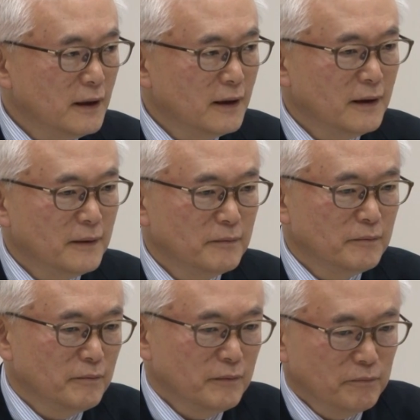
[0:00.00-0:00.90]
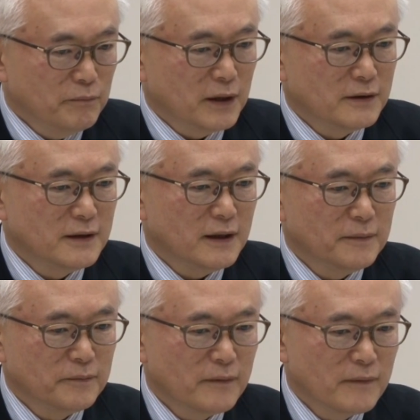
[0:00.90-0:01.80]
but
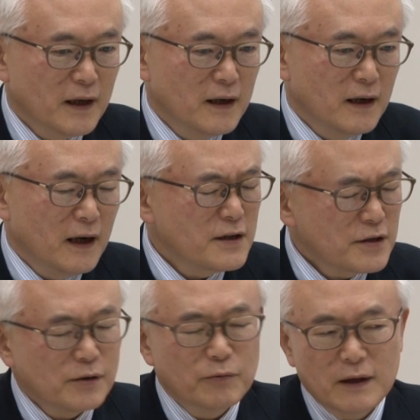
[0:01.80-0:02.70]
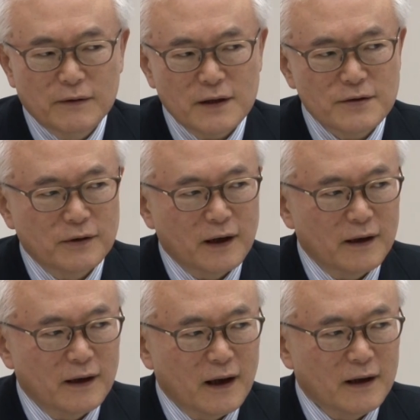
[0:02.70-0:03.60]
I just arrived
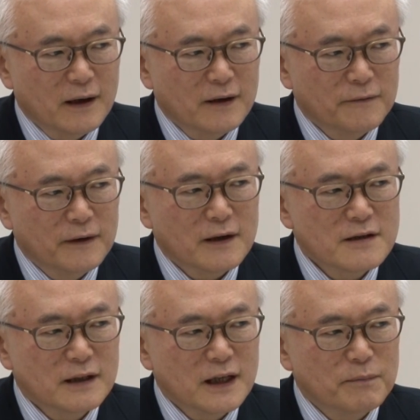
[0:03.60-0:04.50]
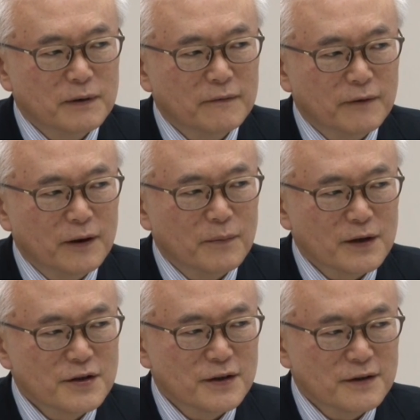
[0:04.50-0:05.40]
yesterday and I fell asleep very much